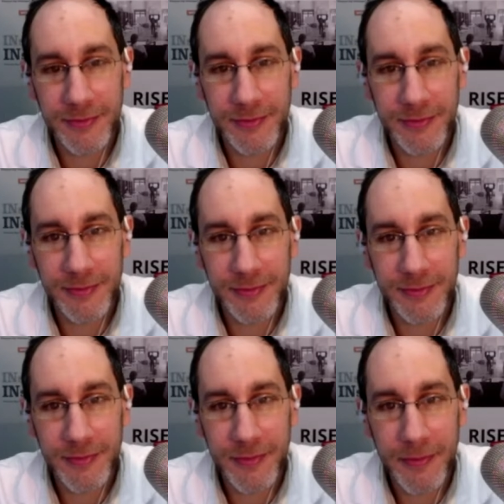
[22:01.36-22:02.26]

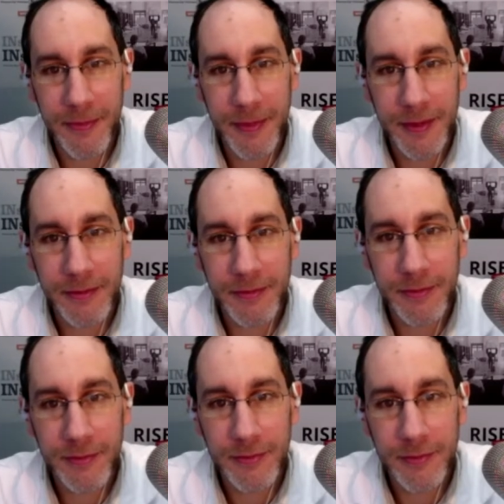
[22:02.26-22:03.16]

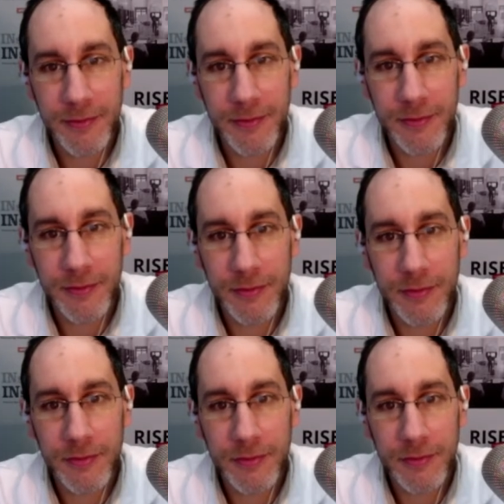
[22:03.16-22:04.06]

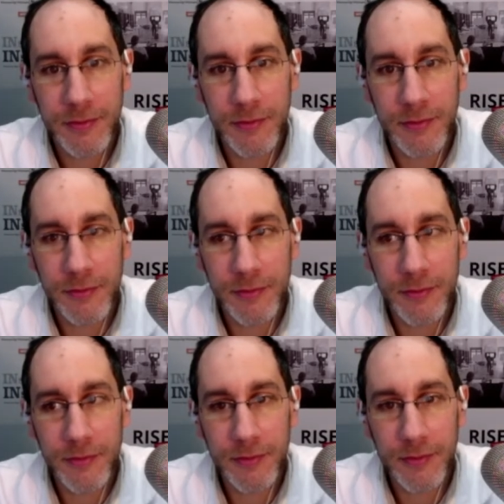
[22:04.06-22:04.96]

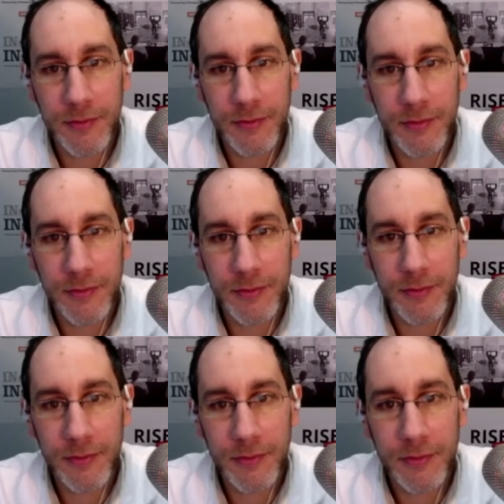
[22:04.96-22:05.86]

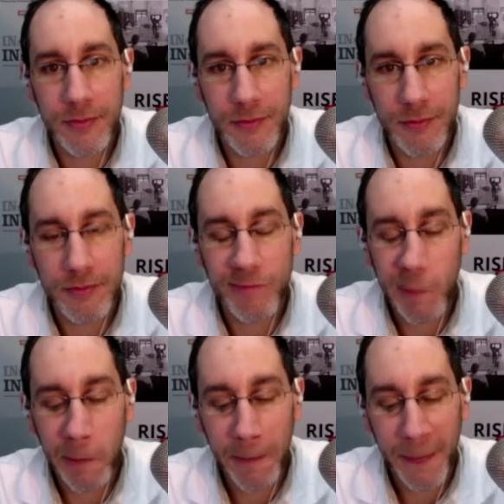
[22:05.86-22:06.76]

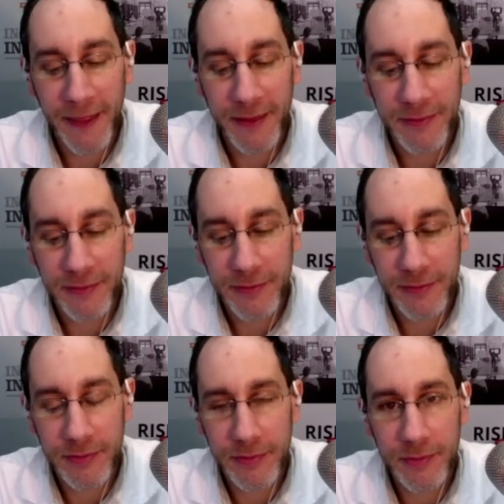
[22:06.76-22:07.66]

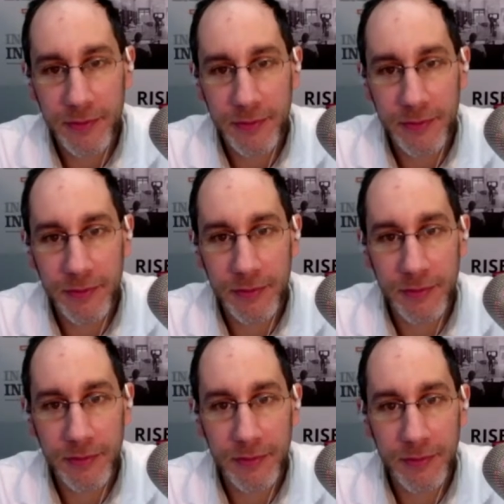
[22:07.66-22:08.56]

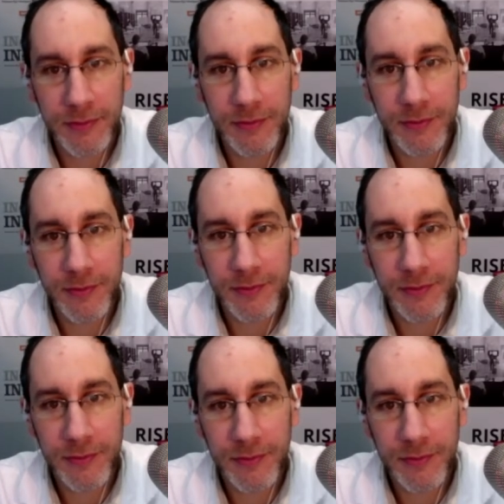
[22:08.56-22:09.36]
No words are spoken by the person on screen.